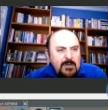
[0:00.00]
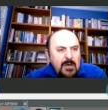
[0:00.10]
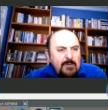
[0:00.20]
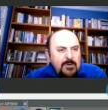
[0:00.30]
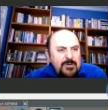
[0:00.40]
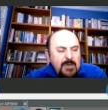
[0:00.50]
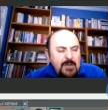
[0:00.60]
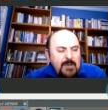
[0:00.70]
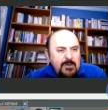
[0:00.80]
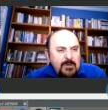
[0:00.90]
For
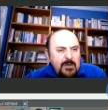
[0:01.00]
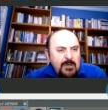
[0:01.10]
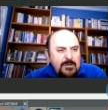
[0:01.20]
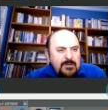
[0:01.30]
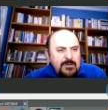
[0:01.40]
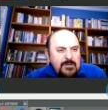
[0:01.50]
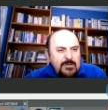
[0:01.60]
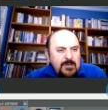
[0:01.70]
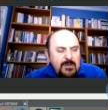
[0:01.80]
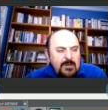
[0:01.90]
example, this is
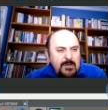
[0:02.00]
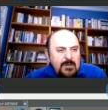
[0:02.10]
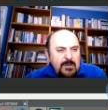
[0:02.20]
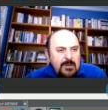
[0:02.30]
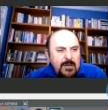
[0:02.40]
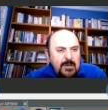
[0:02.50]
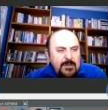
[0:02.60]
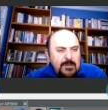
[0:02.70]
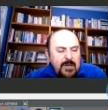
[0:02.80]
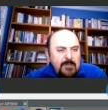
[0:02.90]
a
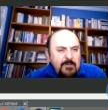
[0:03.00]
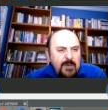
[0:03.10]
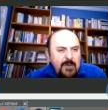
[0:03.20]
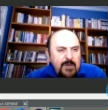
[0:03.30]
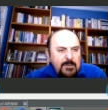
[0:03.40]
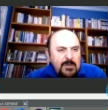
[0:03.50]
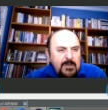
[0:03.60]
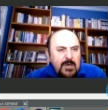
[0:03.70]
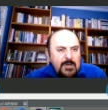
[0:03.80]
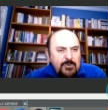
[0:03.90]
name variable,
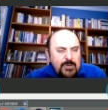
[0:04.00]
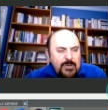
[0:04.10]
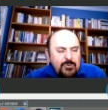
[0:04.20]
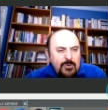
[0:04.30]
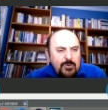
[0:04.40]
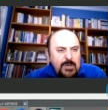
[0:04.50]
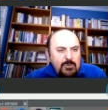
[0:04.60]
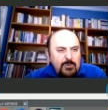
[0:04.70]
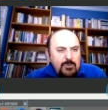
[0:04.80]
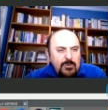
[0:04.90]
so as to
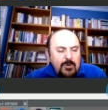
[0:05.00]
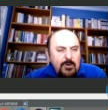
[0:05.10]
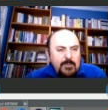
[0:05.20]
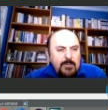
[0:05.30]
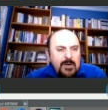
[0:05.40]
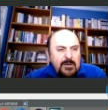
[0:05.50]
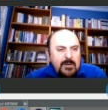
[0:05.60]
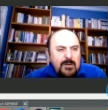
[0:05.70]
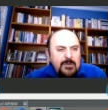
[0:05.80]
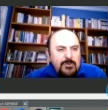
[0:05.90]
include my
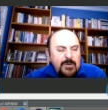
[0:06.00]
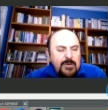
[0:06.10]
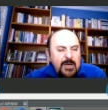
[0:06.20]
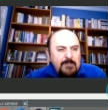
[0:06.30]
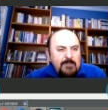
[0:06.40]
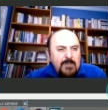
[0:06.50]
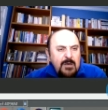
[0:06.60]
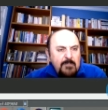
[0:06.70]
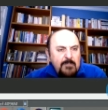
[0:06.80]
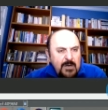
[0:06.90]
surname,
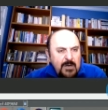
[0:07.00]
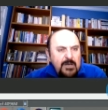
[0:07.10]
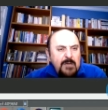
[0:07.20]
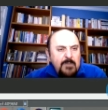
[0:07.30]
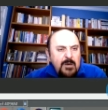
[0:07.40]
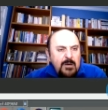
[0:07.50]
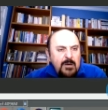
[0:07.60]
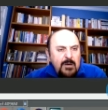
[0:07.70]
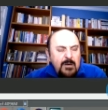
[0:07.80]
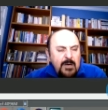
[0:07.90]
my name
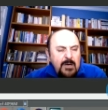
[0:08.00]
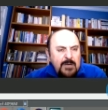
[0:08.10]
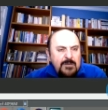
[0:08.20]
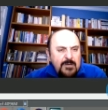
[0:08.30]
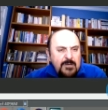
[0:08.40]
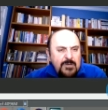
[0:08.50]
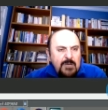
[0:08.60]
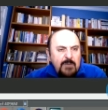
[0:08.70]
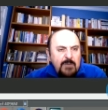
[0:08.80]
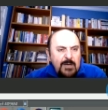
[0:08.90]
as a string
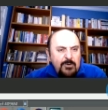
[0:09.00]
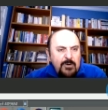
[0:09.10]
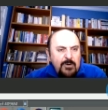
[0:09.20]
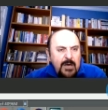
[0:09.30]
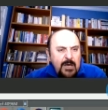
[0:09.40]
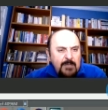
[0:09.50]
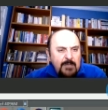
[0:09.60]
value, ALP,